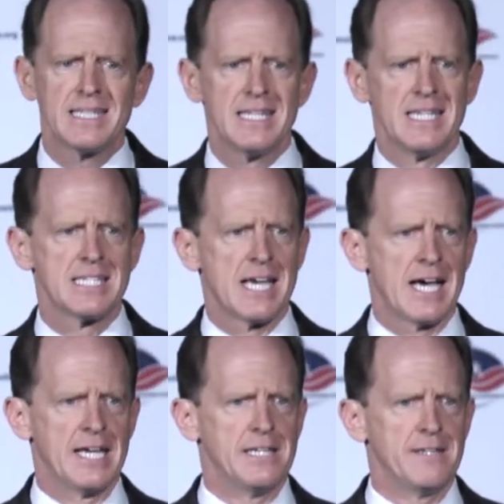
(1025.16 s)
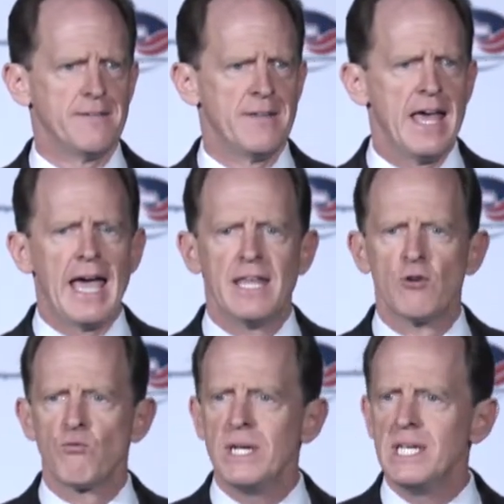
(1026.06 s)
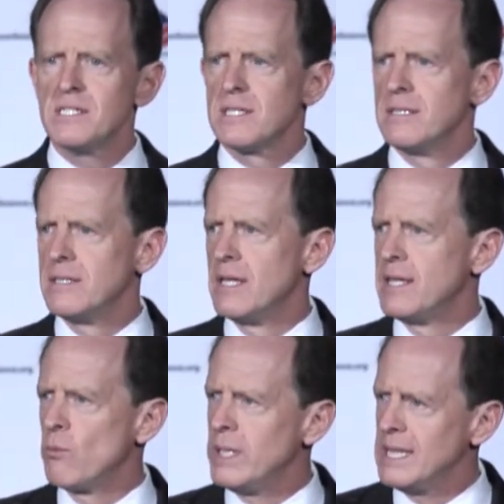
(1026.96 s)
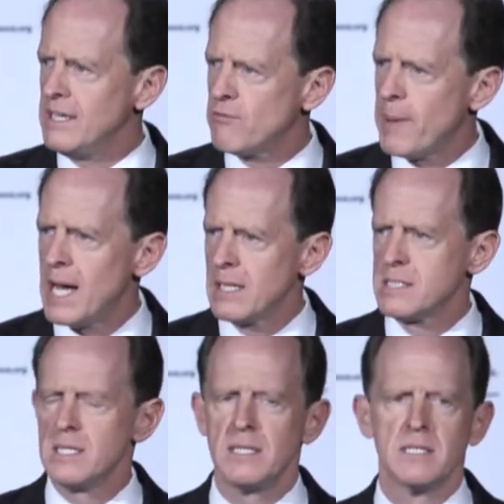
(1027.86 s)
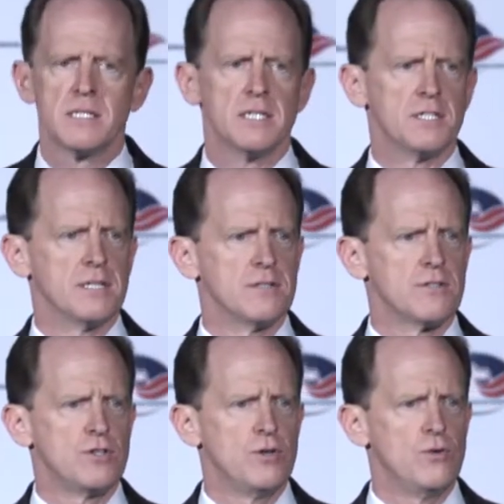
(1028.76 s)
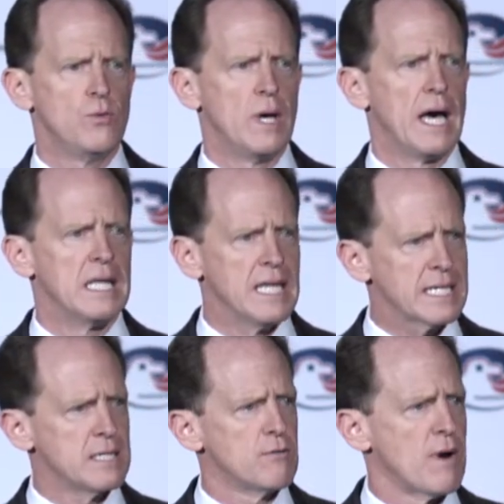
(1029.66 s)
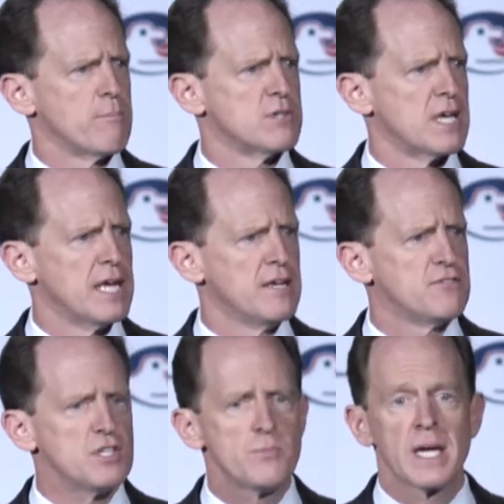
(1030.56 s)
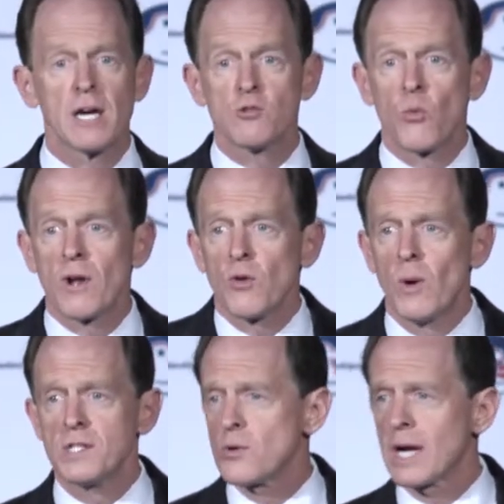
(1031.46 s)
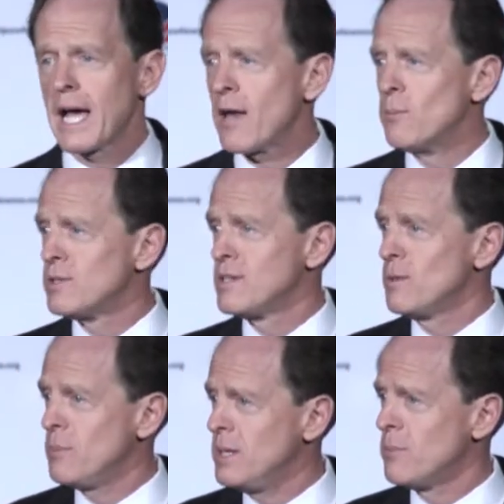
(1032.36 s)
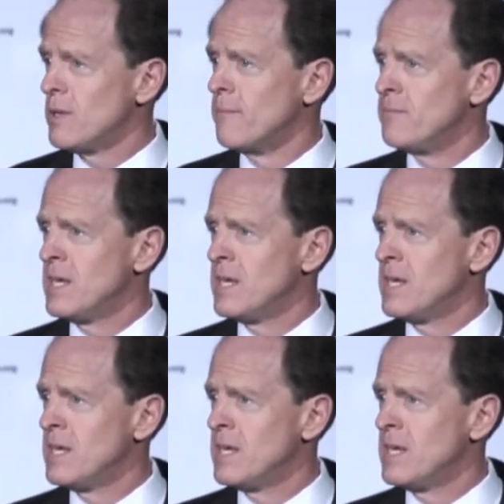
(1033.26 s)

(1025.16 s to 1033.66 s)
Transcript: to decide. And the reason that we leave policy decisions to elected representatives is because we're the ones who are accountable to the people.